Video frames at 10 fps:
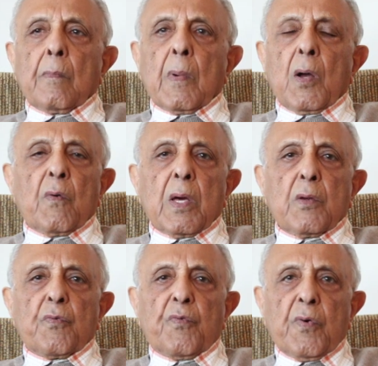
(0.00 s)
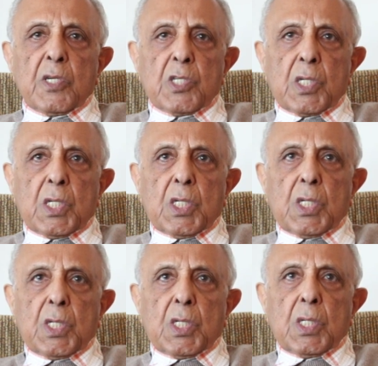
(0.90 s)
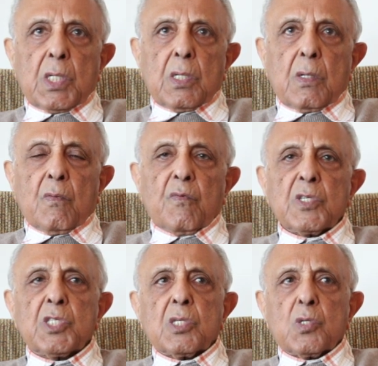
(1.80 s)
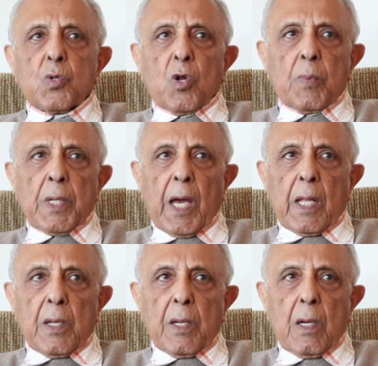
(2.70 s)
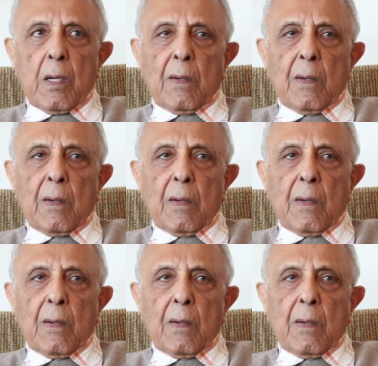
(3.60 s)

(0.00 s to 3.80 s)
My very first visit to Robben Island